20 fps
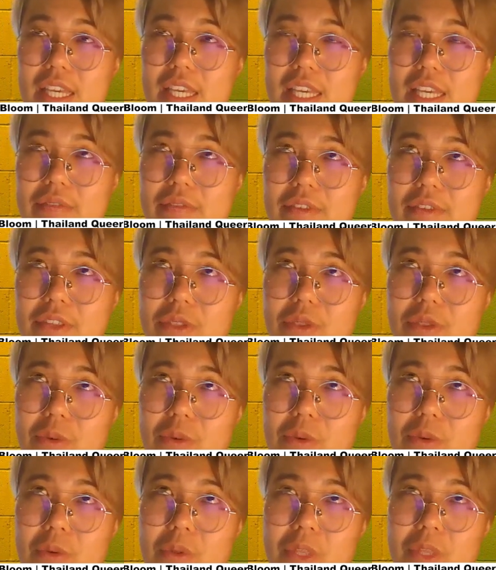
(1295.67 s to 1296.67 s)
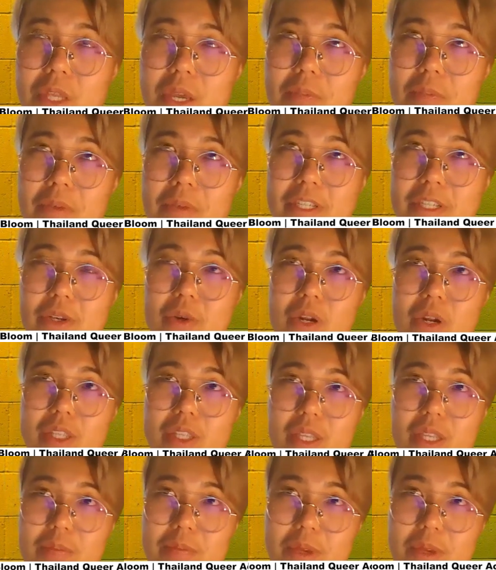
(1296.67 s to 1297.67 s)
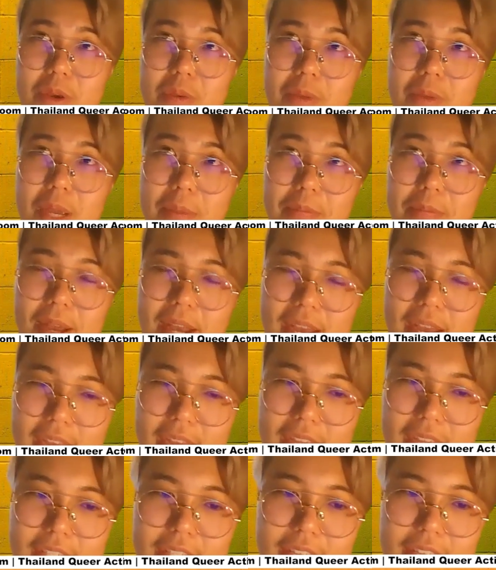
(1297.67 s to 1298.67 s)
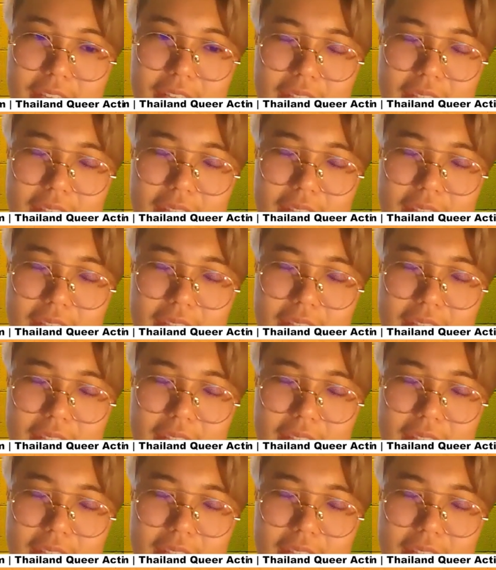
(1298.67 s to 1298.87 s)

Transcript: even though the marriage equality bill might pass,